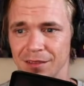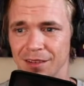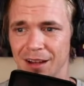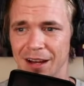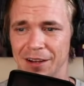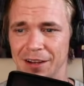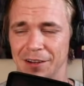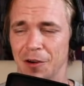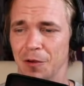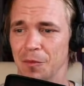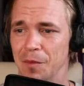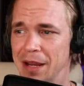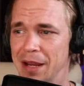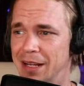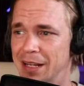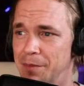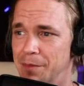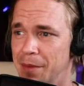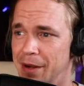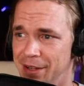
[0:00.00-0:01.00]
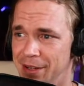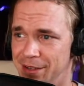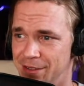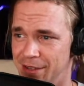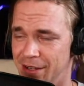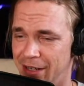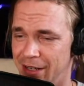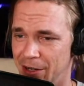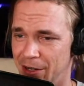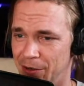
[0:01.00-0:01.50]
I don't make any money
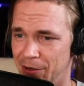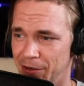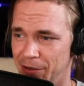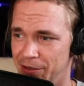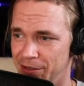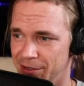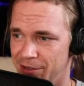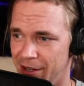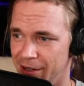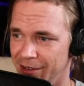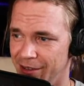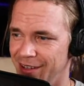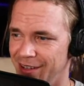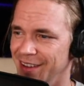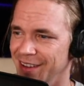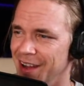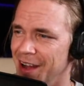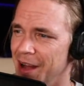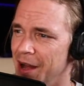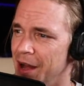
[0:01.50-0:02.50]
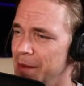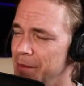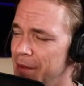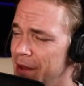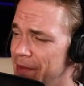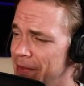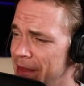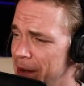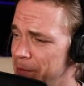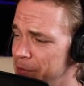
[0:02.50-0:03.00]
sitting out in the sun. I'm
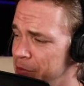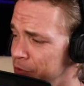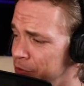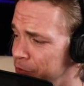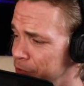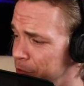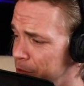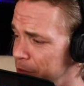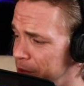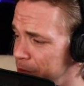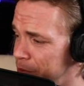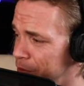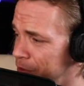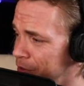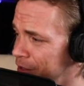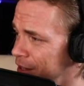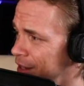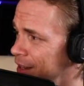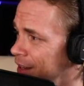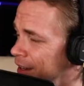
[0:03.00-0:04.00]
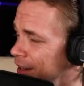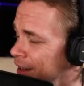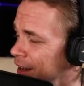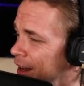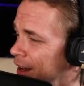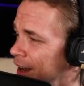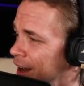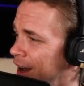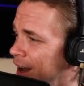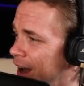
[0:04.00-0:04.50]
not that beautiful, people.
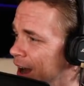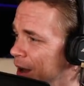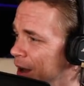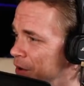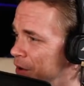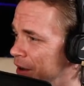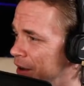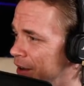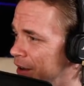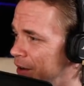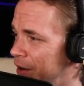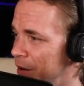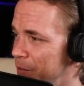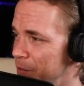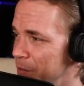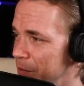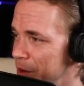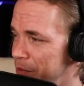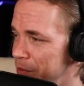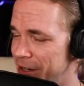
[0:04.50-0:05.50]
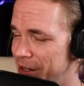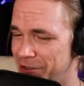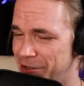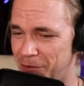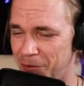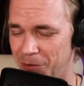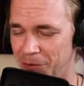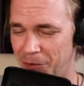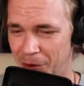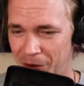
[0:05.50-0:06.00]
I'm not. Maybe I
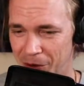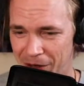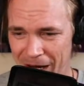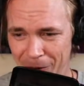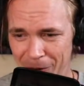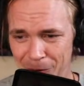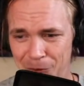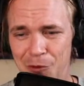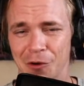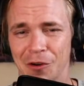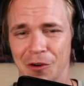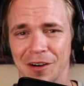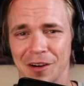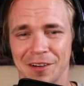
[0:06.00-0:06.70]
should work out more.